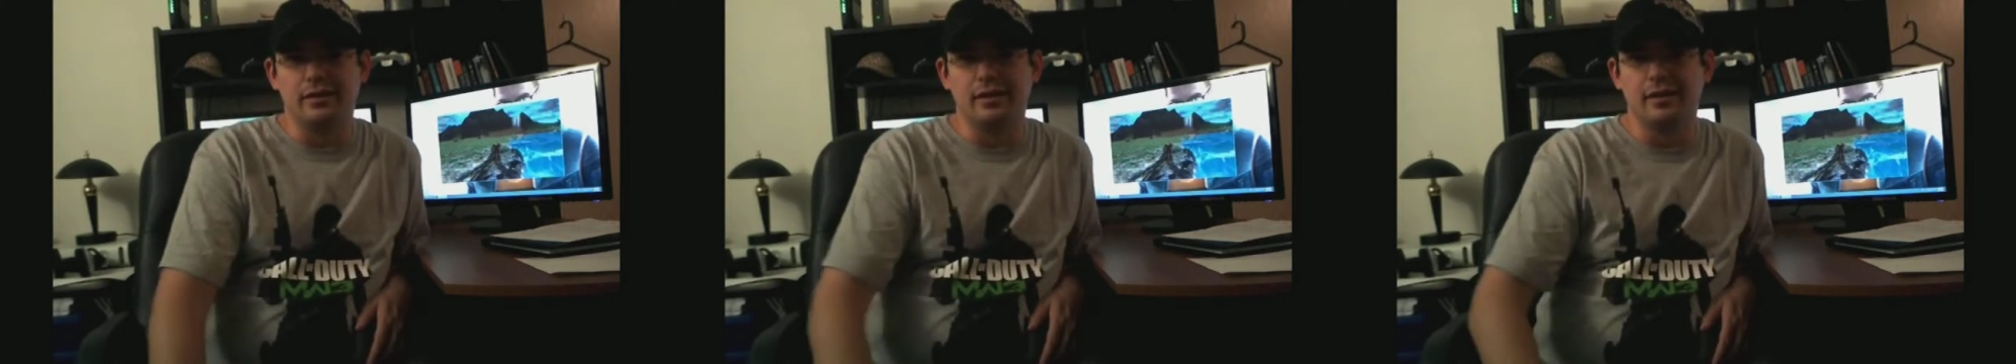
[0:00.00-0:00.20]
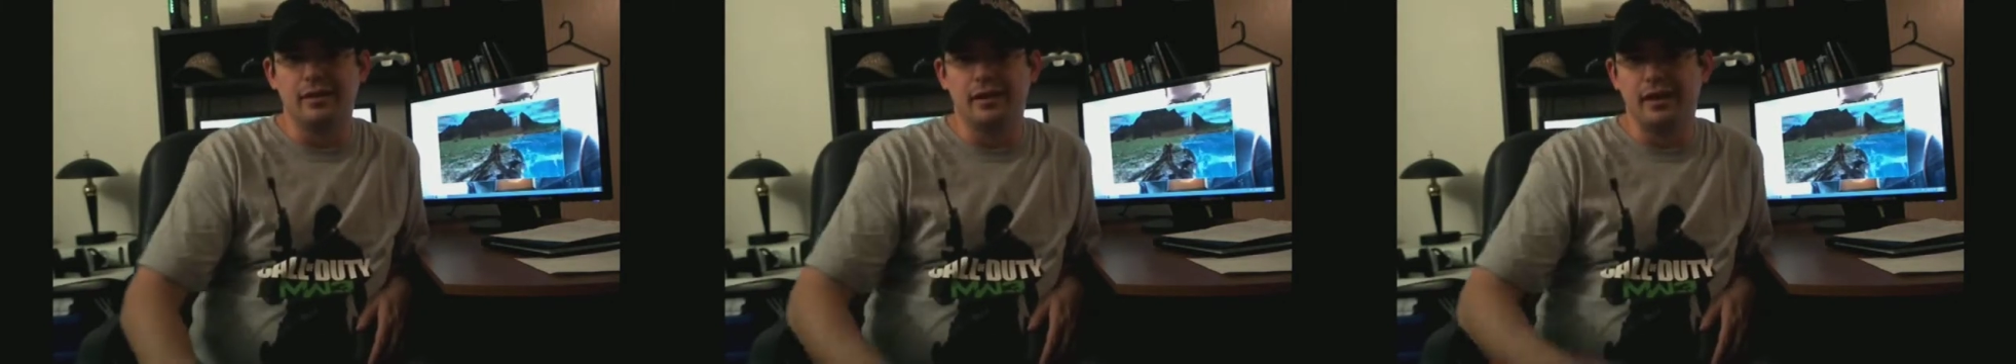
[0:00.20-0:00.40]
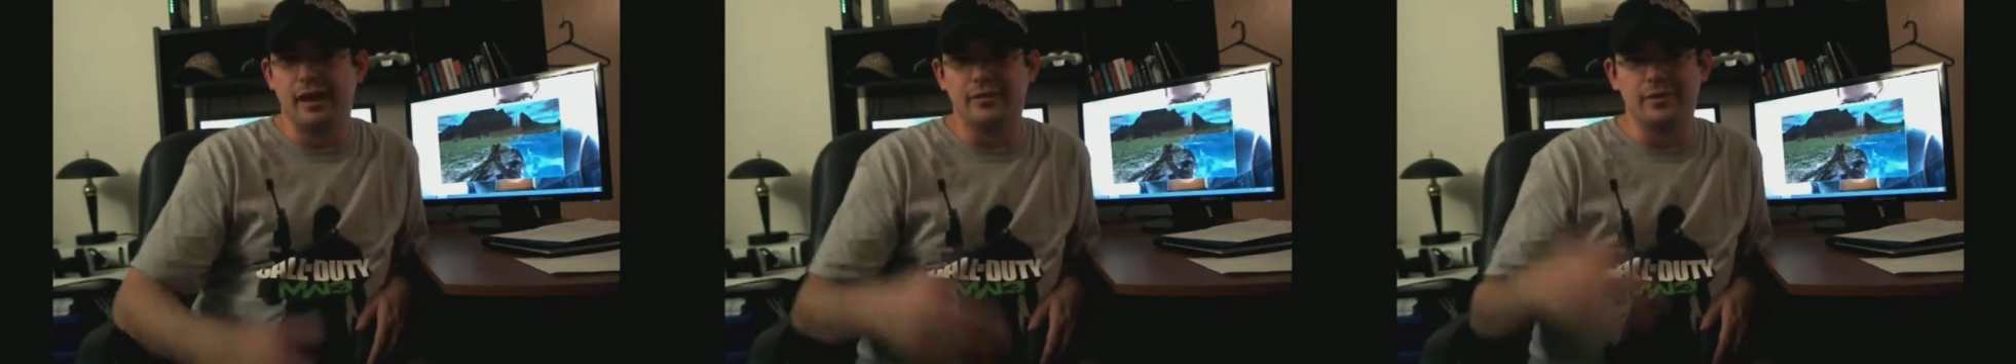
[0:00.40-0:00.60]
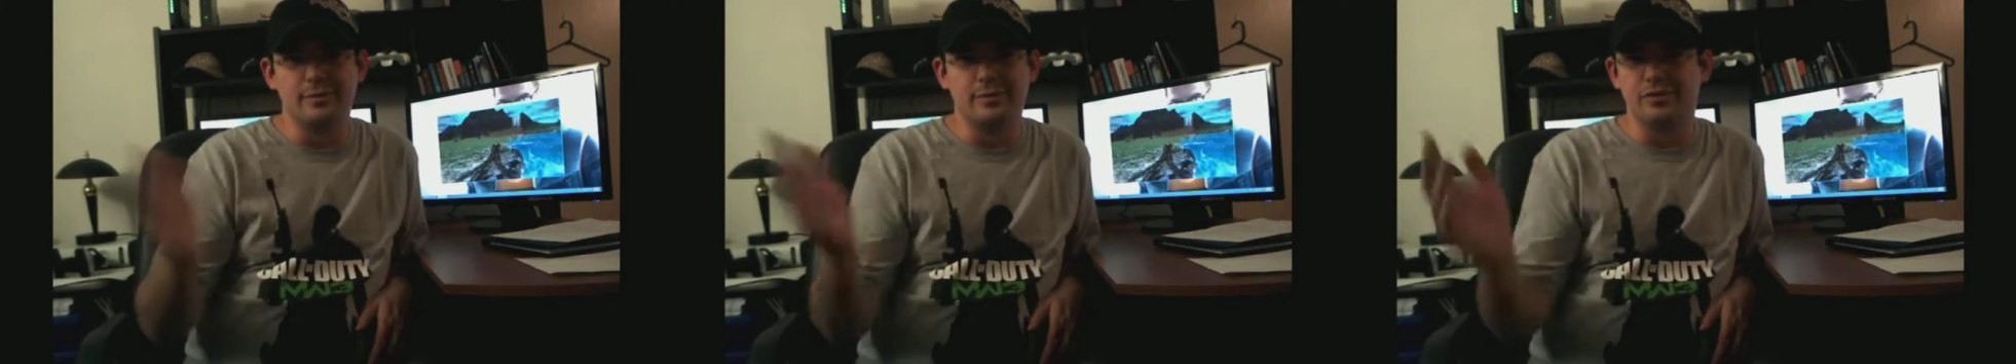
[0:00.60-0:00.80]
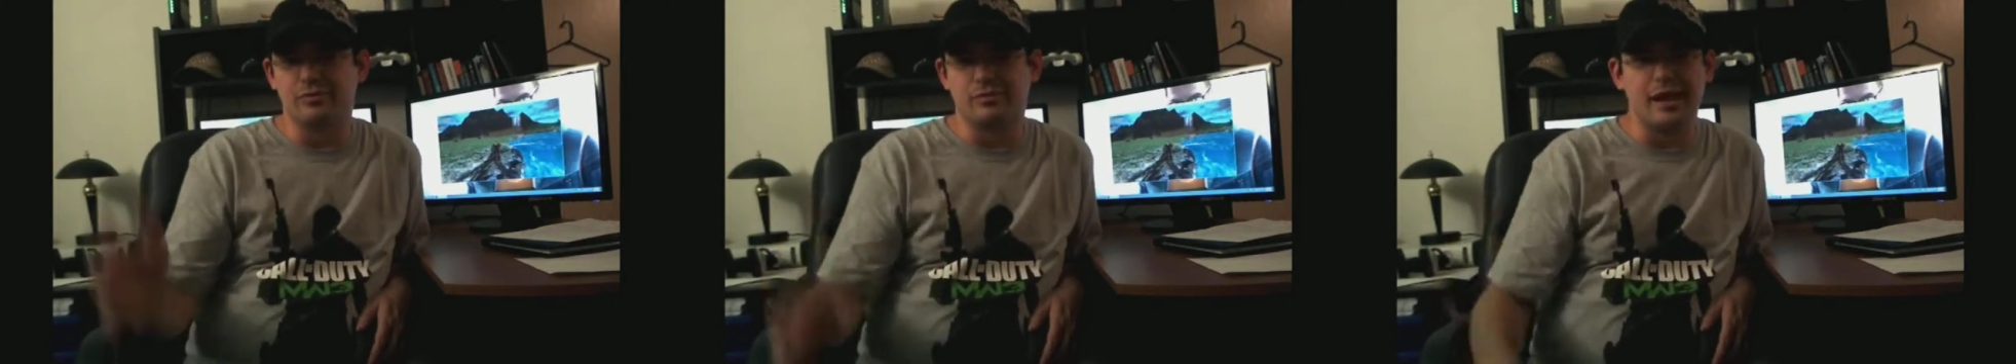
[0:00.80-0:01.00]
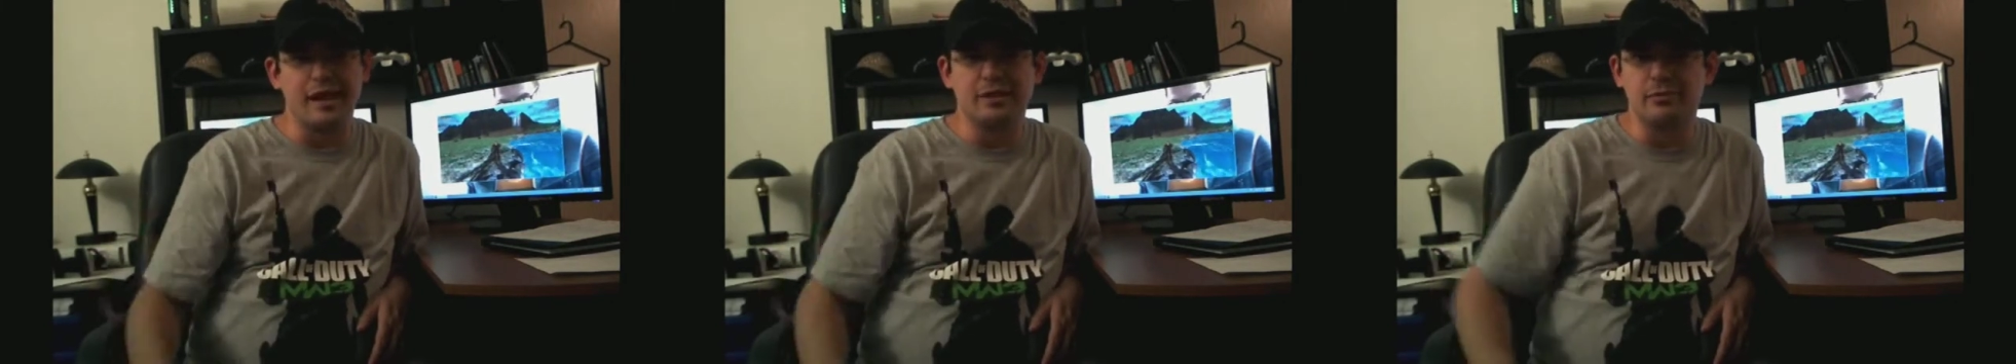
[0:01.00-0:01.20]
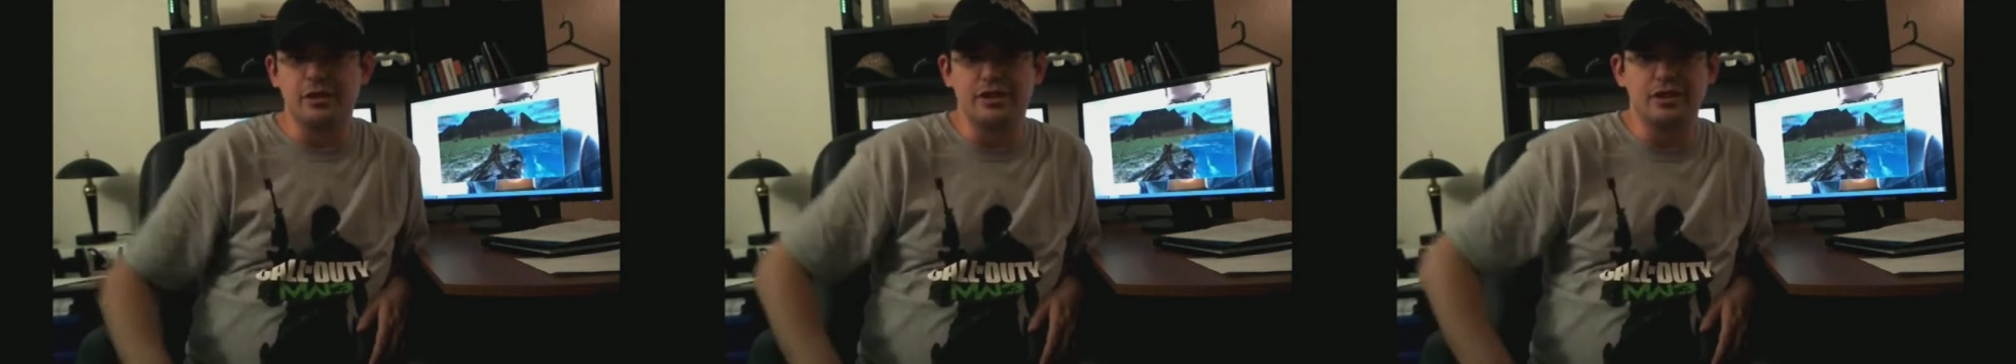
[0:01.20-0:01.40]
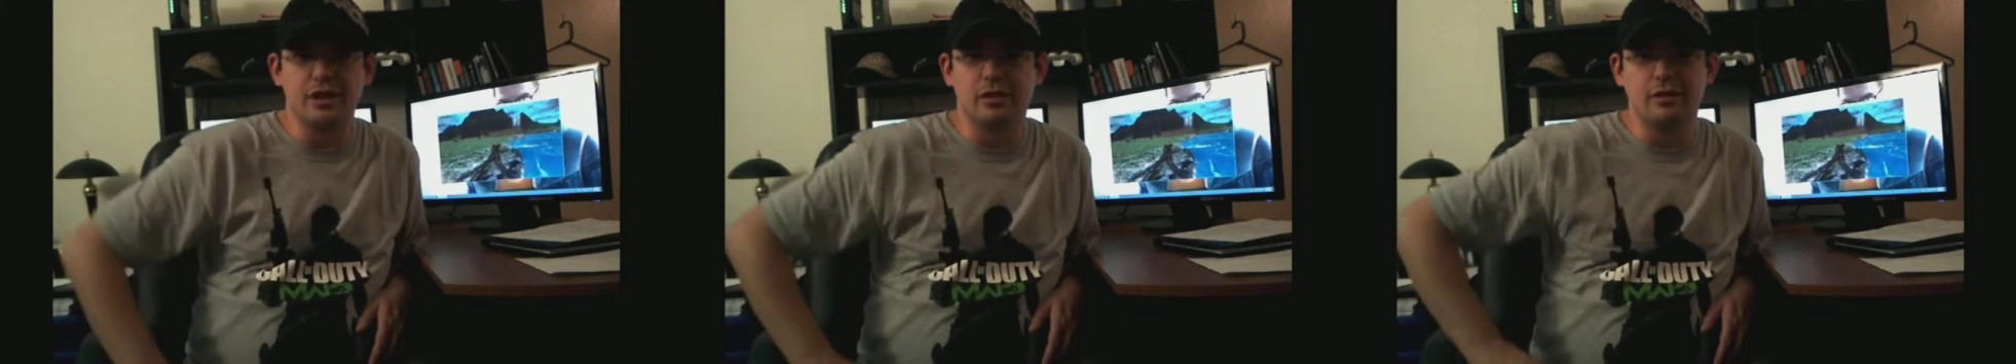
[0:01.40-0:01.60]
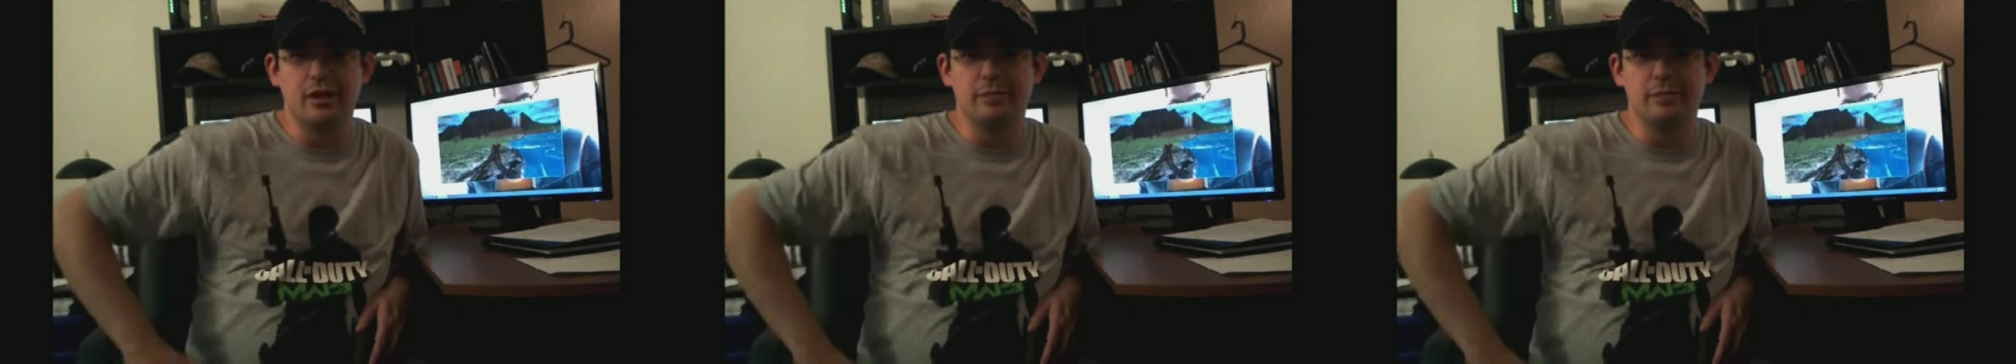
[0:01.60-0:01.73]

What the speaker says: have them just randomly show